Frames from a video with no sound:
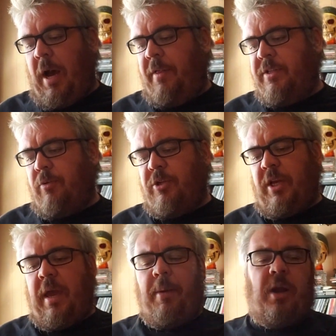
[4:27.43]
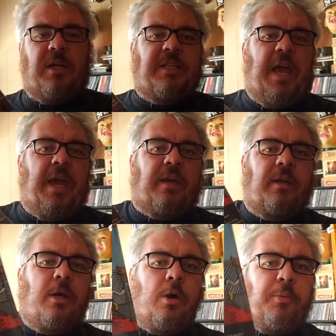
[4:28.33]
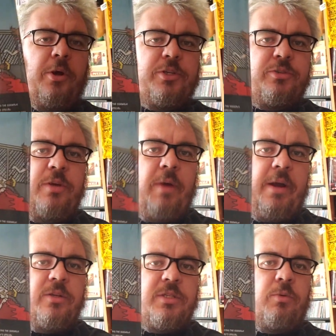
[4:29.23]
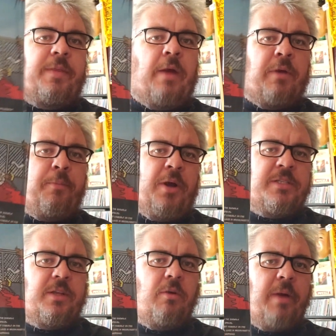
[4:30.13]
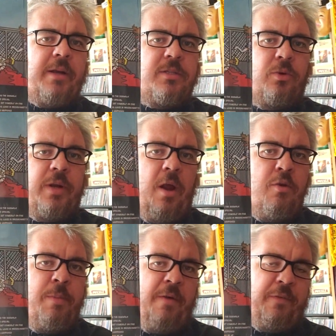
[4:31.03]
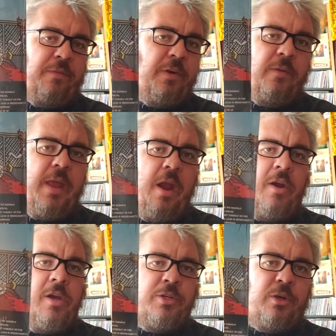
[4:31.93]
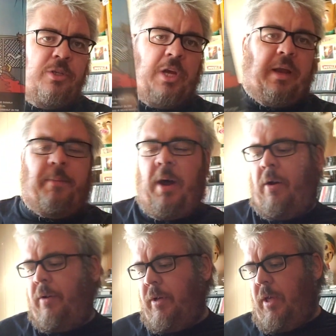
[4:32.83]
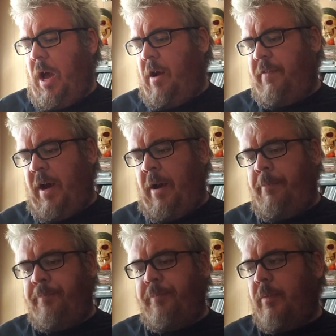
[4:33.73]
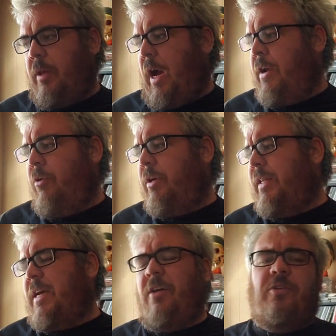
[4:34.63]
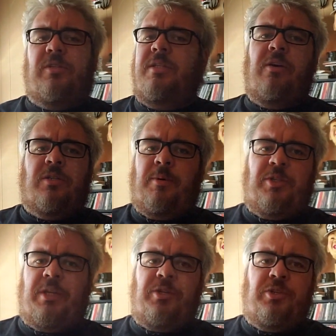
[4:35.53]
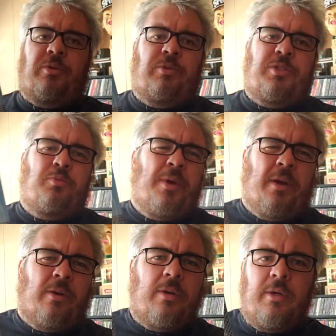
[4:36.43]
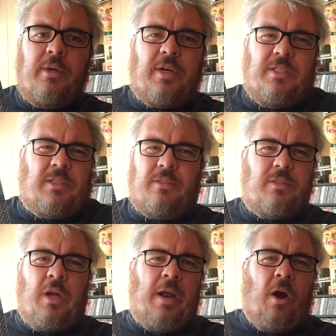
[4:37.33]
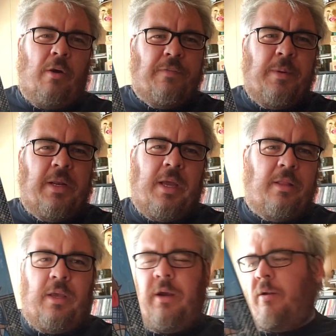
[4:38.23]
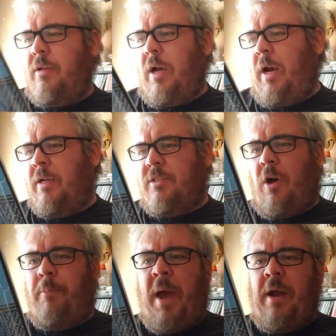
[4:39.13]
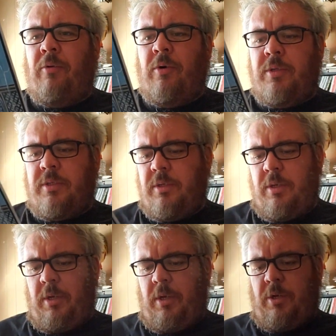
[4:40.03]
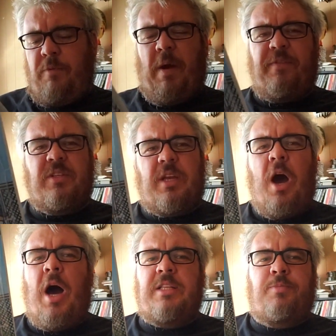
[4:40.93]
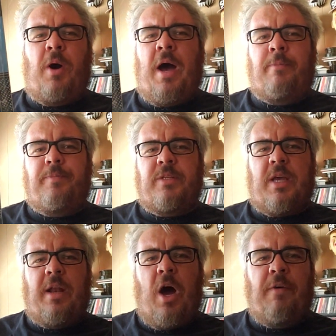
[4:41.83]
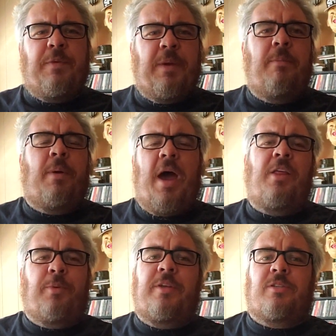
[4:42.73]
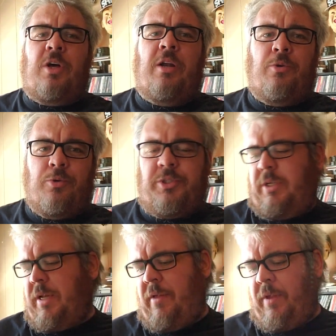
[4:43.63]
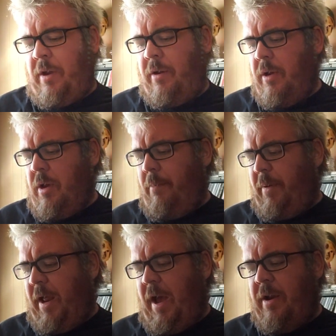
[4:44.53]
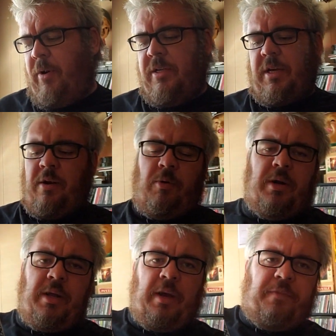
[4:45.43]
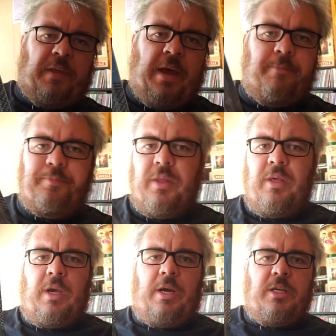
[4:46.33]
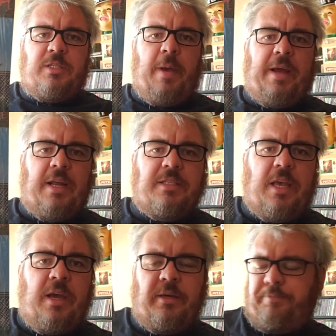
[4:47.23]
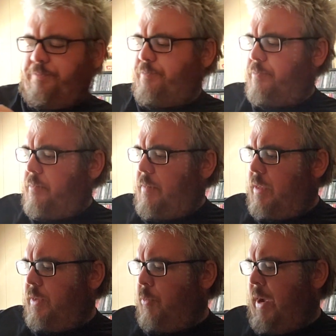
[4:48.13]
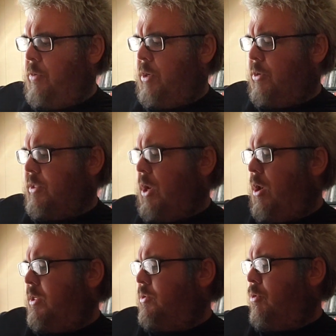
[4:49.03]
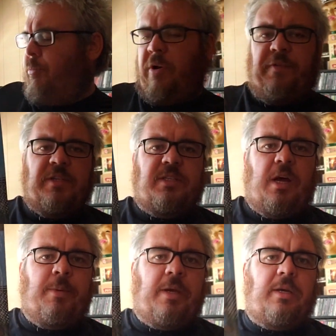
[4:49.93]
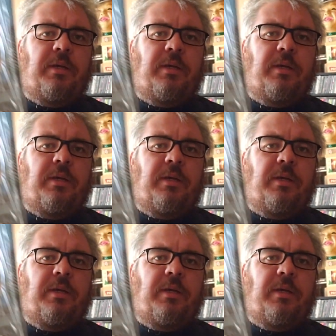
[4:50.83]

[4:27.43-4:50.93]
This originally came out on Tank. Purchase Street Records is the one that repressed it. They're a record store down in New Bedford. If you're in the area, you should go check them out. I don't get down there as much as I should, which is weird. It's not hard for me to get there. It's all back roads. New Bedford's a hot spot. It's kind of off the beaten path, but there's a lot of cool shit down there. But anyways, I don't want enough of that. Smackin Isaiah, The Way to a Girl's Heart is Through Her Boyfriend's Stomach.